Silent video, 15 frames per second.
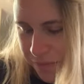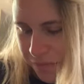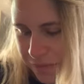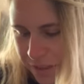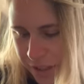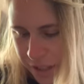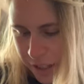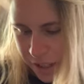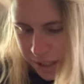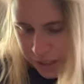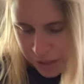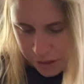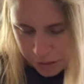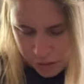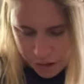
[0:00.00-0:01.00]

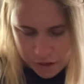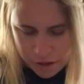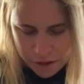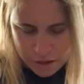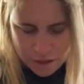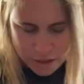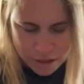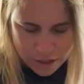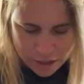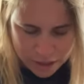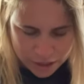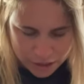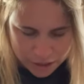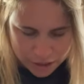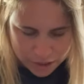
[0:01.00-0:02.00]
So the
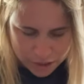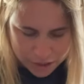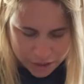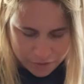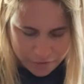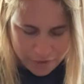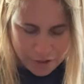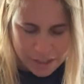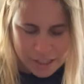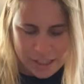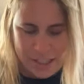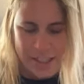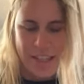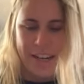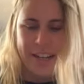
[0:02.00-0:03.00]
first
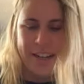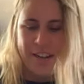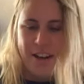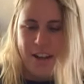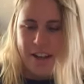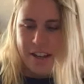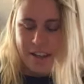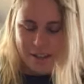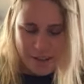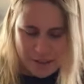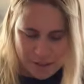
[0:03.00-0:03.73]
thing that I got